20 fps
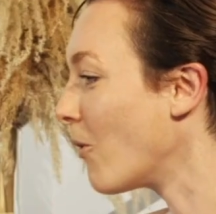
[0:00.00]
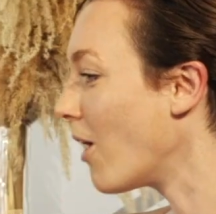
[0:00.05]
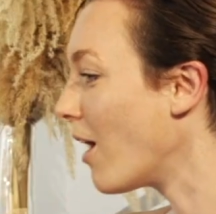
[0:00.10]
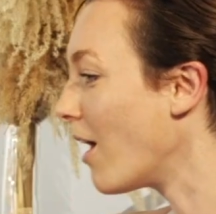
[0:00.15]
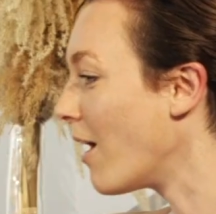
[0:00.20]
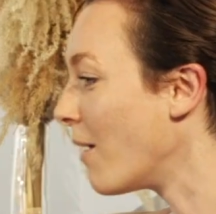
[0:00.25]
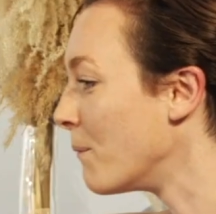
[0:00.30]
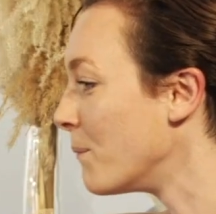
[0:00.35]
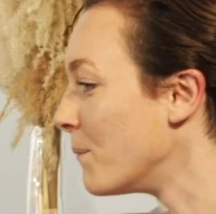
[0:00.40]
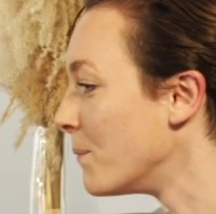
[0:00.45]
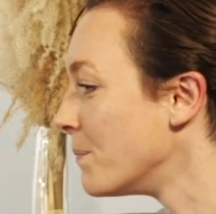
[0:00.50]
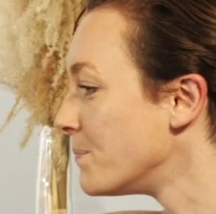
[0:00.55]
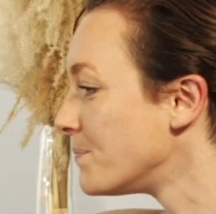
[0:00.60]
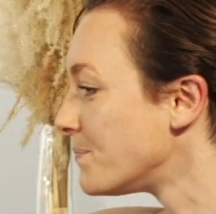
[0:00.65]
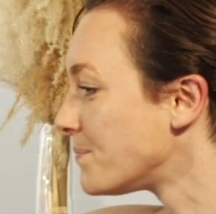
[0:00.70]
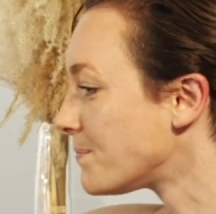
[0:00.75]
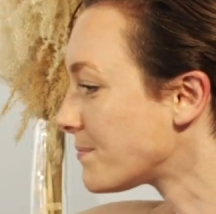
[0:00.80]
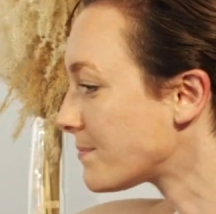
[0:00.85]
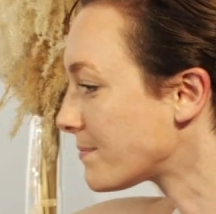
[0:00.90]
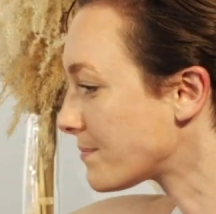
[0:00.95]
on
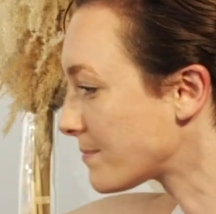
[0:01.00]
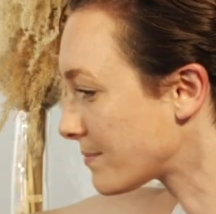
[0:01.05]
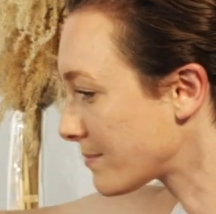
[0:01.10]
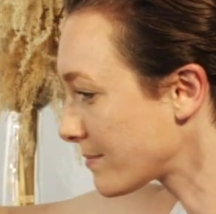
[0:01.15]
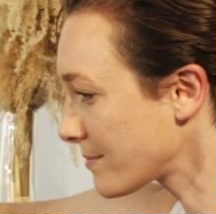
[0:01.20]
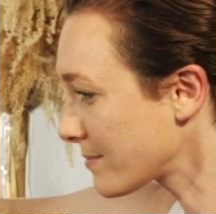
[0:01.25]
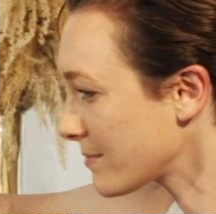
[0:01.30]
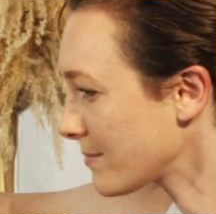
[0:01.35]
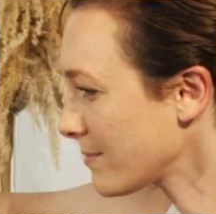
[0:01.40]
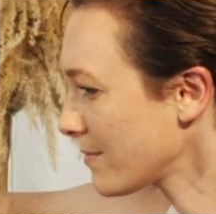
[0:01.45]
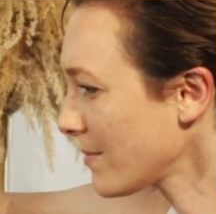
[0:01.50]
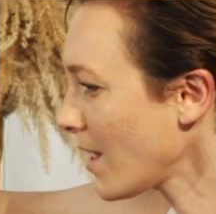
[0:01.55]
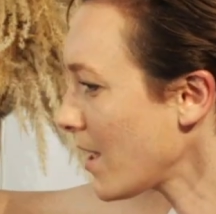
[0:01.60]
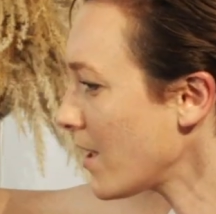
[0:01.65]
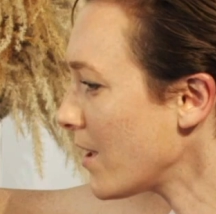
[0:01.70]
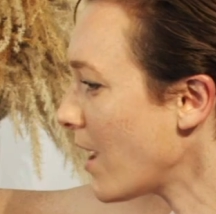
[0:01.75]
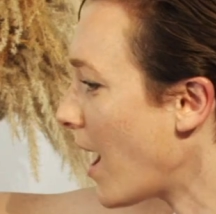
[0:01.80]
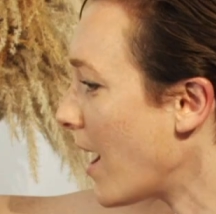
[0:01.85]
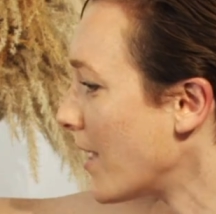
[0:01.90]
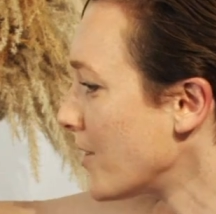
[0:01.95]

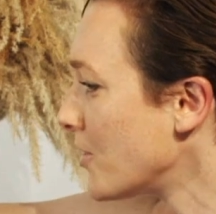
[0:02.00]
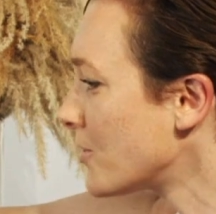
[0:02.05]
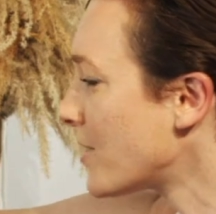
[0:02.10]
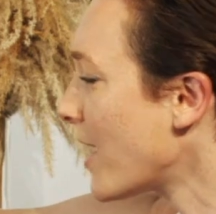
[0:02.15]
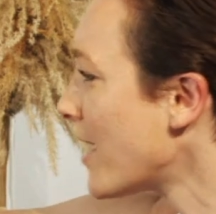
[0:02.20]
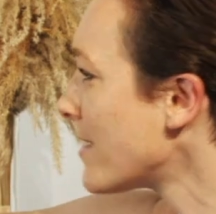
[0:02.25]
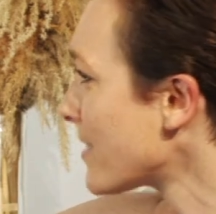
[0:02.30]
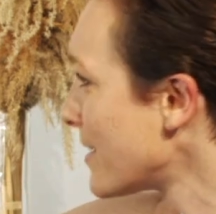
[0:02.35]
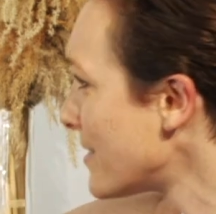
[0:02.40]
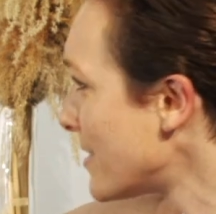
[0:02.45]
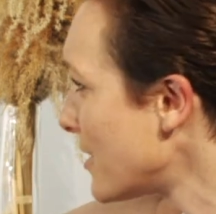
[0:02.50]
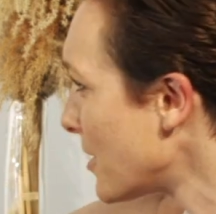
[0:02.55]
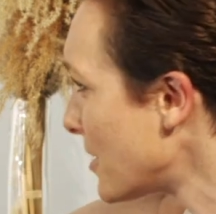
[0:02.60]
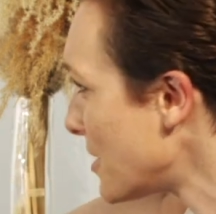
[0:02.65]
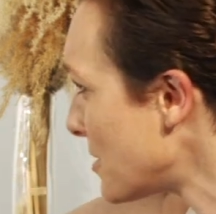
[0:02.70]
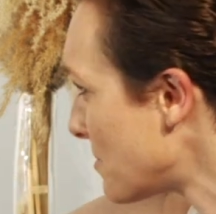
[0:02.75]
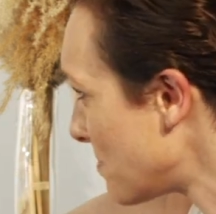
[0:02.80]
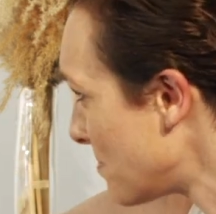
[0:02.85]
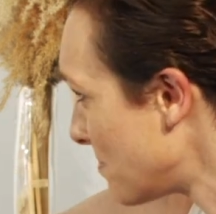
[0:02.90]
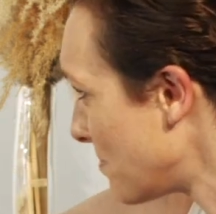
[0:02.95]
your desk, I see all
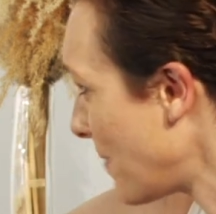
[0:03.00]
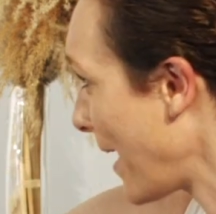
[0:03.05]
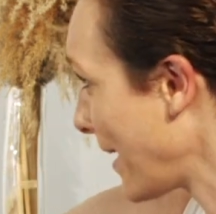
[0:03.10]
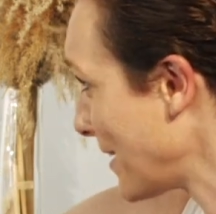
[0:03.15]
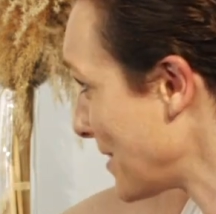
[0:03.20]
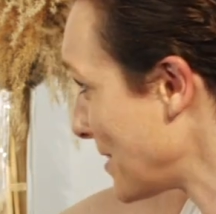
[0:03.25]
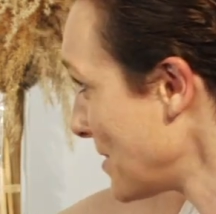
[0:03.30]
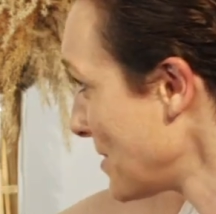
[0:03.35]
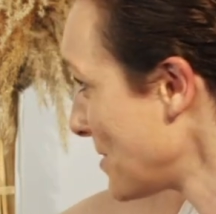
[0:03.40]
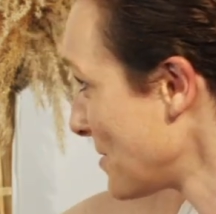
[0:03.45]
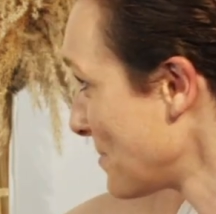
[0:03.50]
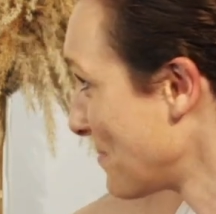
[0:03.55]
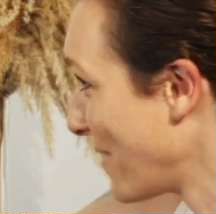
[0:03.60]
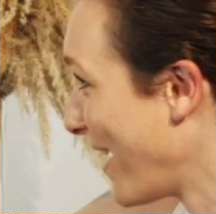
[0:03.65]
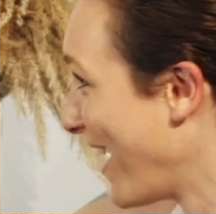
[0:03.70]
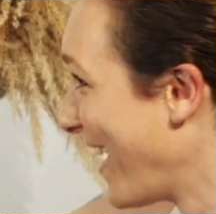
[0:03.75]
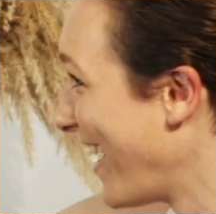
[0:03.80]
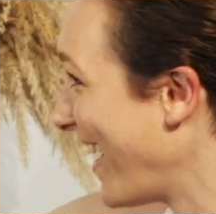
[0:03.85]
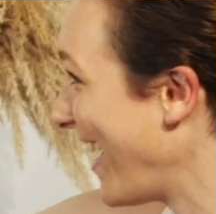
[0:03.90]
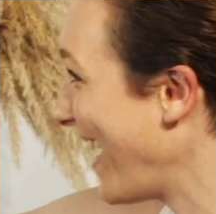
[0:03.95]
these magazines
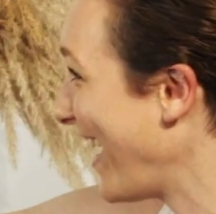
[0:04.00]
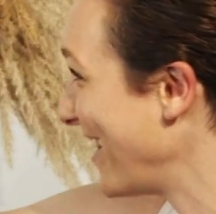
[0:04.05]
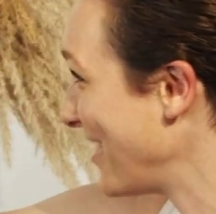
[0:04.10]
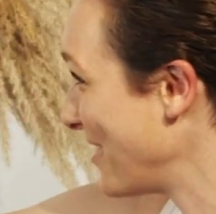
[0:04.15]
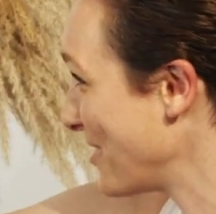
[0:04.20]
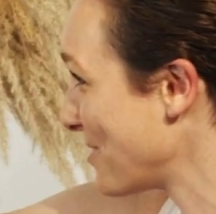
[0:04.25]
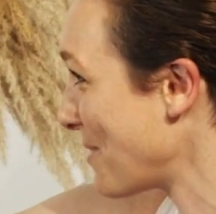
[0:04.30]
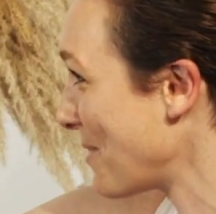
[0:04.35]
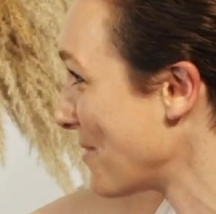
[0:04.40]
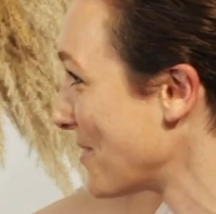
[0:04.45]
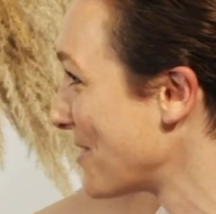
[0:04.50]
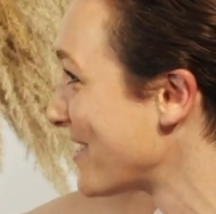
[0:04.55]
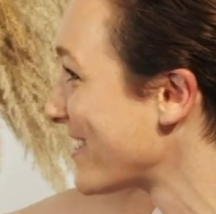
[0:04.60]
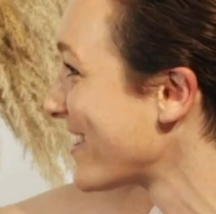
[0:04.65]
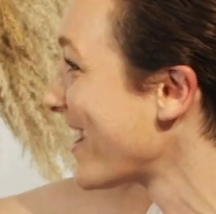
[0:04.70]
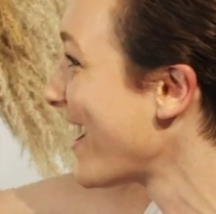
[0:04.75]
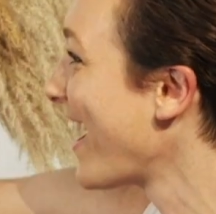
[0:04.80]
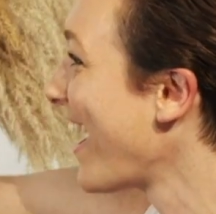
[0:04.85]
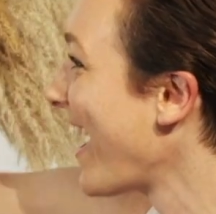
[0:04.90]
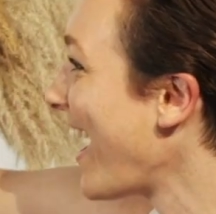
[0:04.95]
and newspapers,
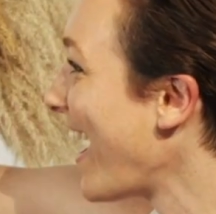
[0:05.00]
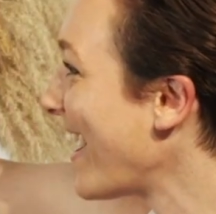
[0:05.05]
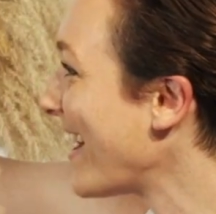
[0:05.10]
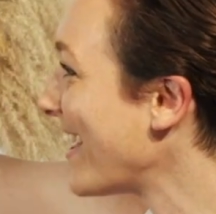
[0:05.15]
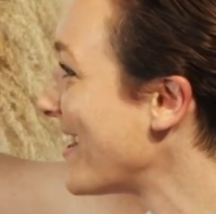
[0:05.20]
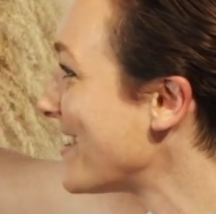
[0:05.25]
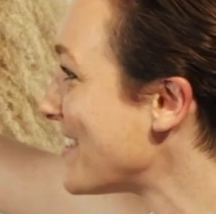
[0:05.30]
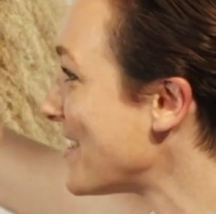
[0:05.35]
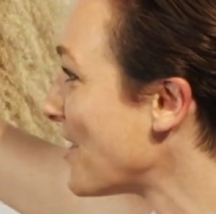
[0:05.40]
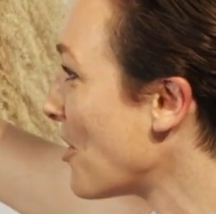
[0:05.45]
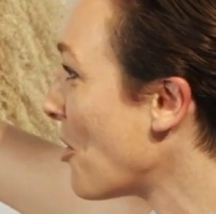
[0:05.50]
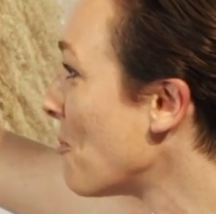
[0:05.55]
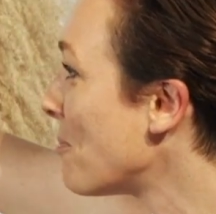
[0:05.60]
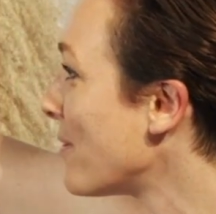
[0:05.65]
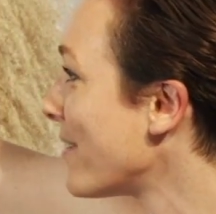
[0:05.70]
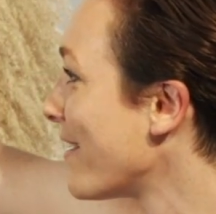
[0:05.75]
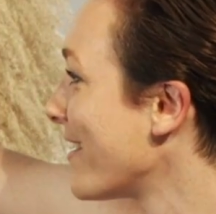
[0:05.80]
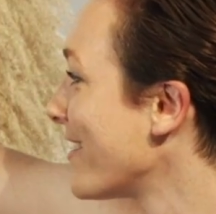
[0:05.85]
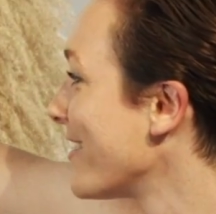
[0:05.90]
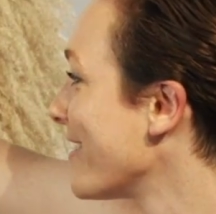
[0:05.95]
and I see
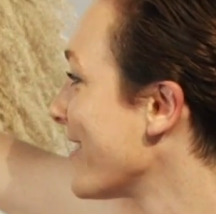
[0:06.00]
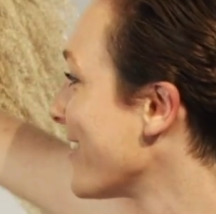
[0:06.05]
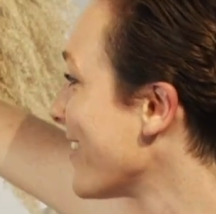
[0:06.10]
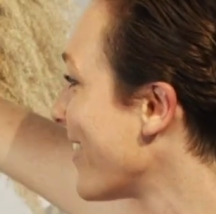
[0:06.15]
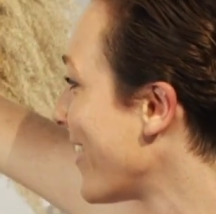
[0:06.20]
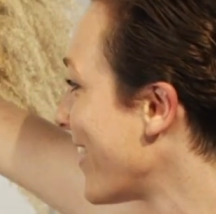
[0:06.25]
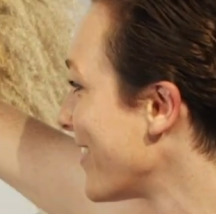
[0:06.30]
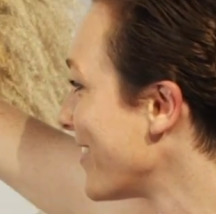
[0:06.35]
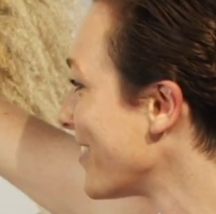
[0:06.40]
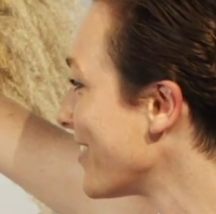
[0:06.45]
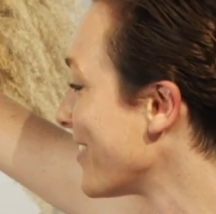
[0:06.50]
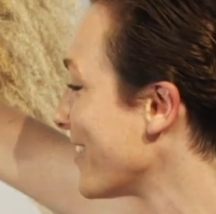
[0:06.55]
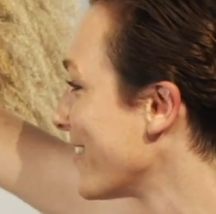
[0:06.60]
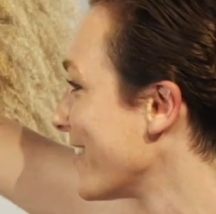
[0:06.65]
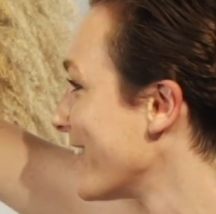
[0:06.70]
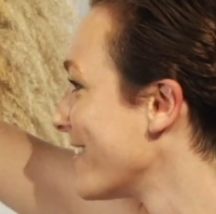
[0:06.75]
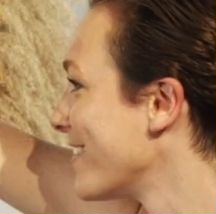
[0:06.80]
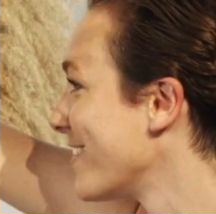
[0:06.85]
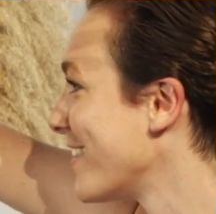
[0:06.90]
open on your